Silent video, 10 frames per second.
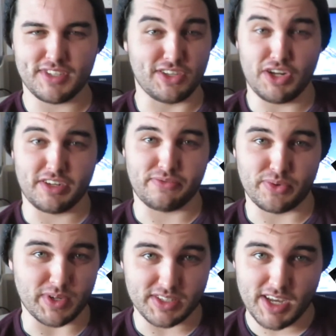There's a lot of
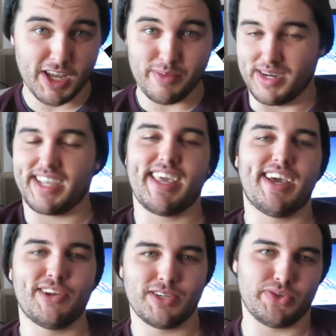different ones, but I
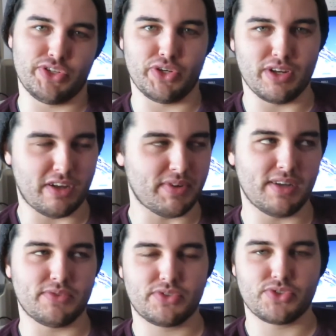cannot do a Joker laugh.
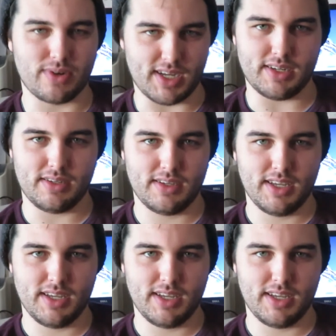I've tried.